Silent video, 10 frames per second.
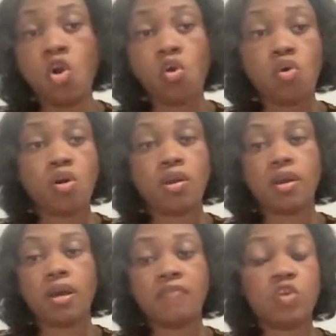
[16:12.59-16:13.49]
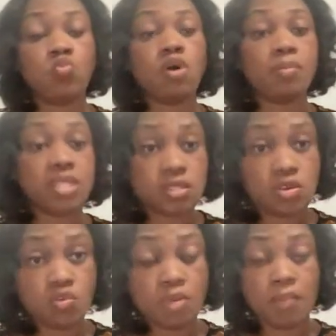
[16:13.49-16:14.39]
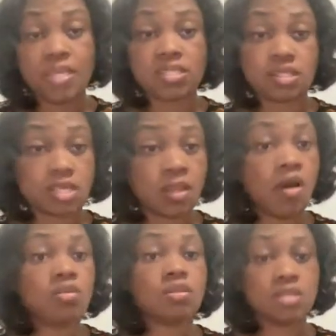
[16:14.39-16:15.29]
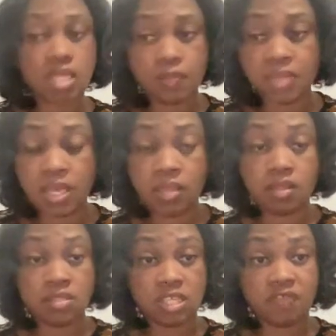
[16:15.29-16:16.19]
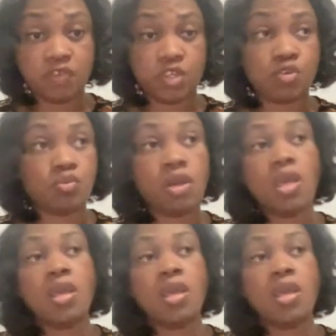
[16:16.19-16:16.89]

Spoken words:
Or if you want me to, my business can also set up the LLC for you.